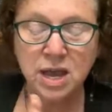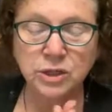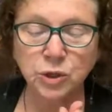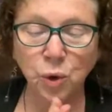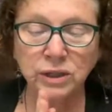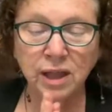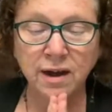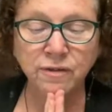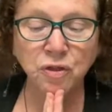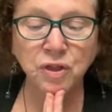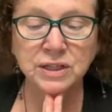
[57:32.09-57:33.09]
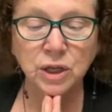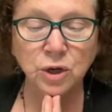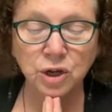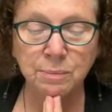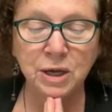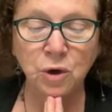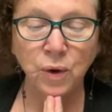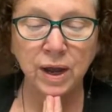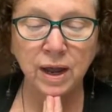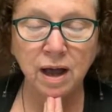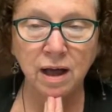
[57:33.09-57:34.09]
So a lot of the things that are going to be
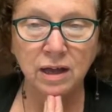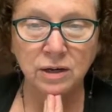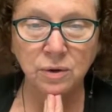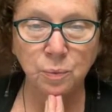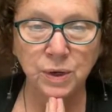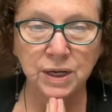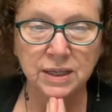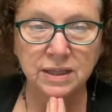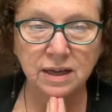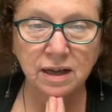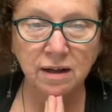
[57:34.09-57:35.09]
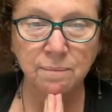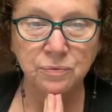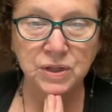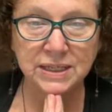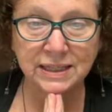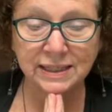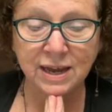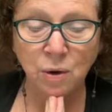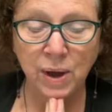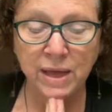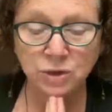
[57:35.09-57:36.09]
going on with this
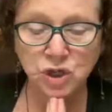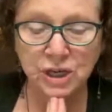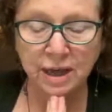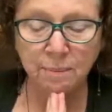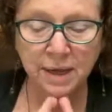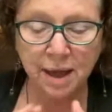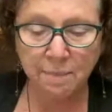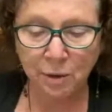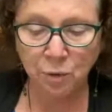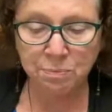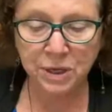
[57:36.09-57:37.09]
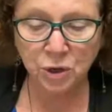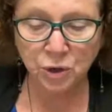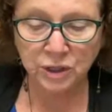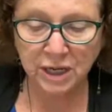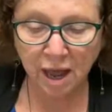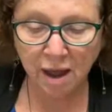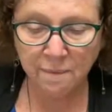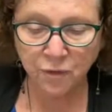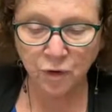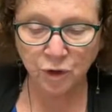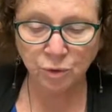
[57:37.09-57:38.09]
Leo energy coming up, it would be a good time
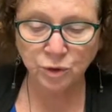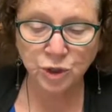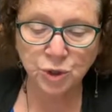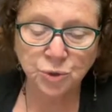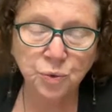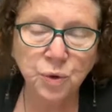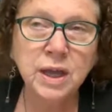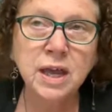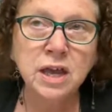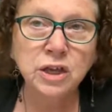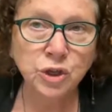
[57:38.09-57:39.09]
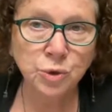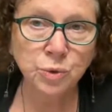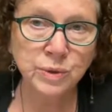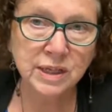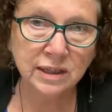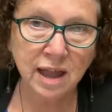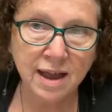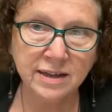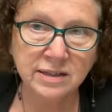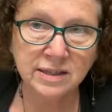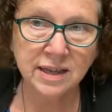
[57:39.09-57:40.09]
for you to use
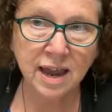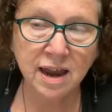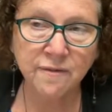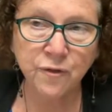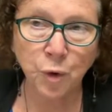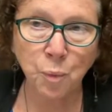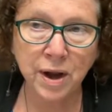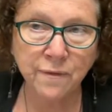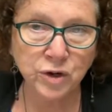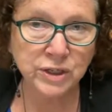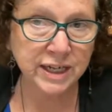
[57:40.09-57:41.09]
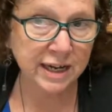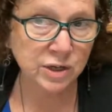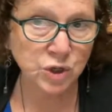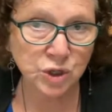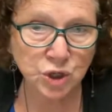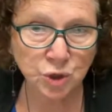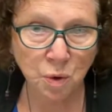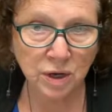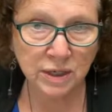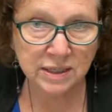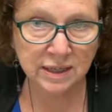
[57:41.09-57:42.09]
Lionsgate for whatever intentions you
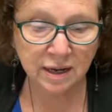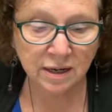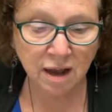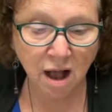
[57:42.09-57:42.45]
want to set.